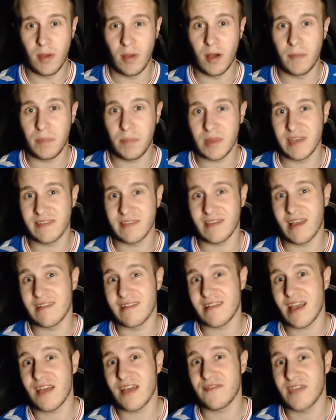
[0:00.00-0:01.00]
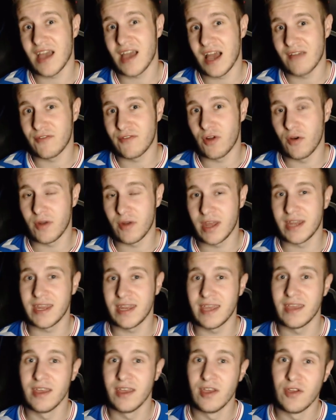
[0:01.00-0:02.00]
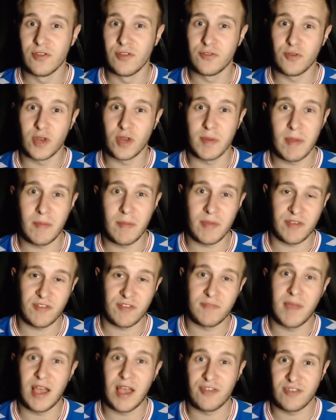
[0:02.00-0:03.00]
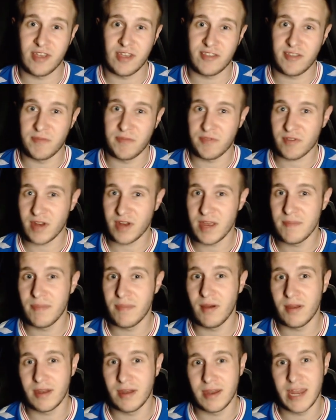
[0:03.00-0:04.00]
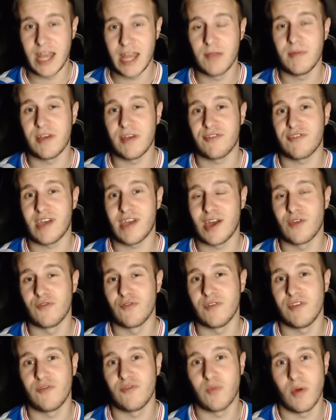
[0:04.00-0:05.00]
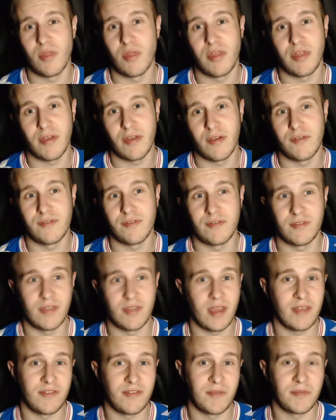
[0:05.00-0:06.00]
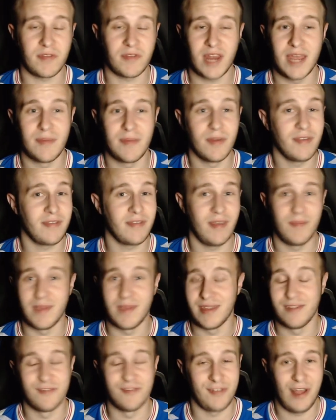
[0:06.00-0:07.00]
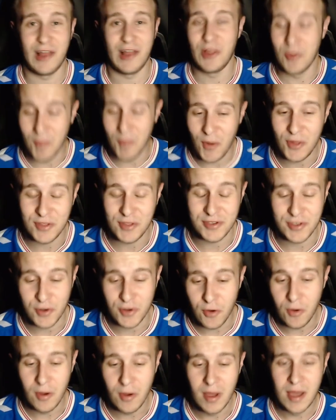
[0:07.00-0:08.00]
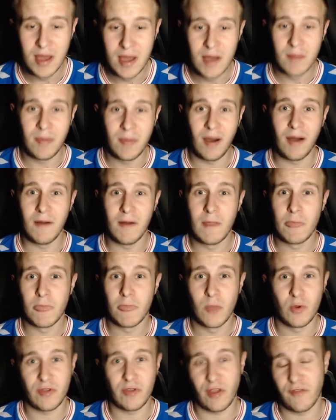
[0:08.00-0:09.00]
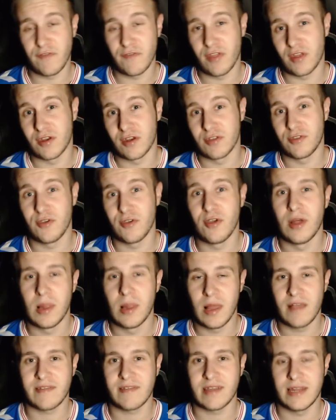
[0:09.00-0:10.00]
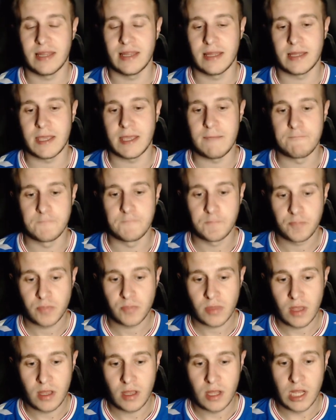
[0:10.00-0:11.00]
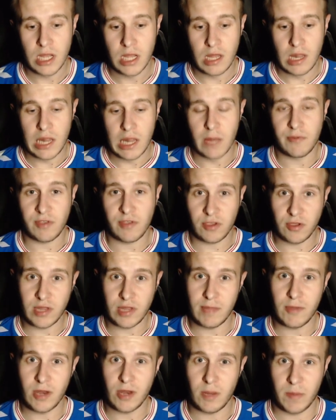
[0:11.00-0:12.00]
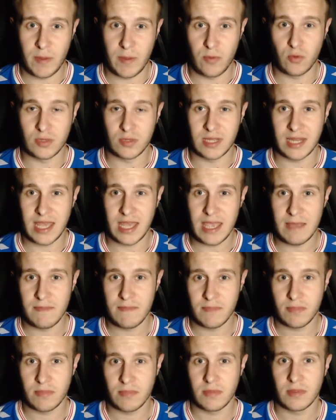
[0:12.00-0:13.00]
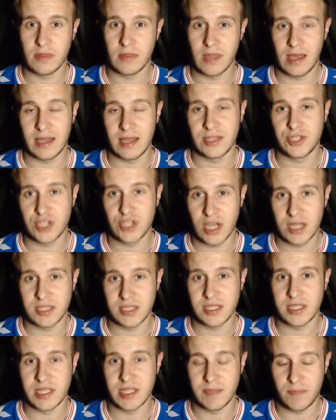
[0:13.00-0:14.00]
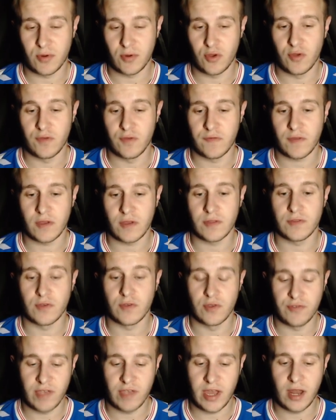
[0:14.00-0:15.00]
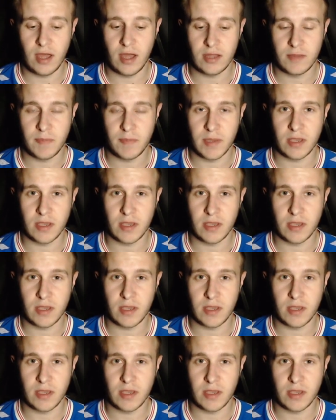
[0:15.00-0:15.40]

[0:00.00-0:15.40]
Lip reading: But please, guys, if you haven't already, do remember to smash that subscribe button and help this channel reach 1,000 subscribers. It means a lot more than you know. But without further ado, let's get into the team. There was a good amount of people today that had chances to prove to Gerrard,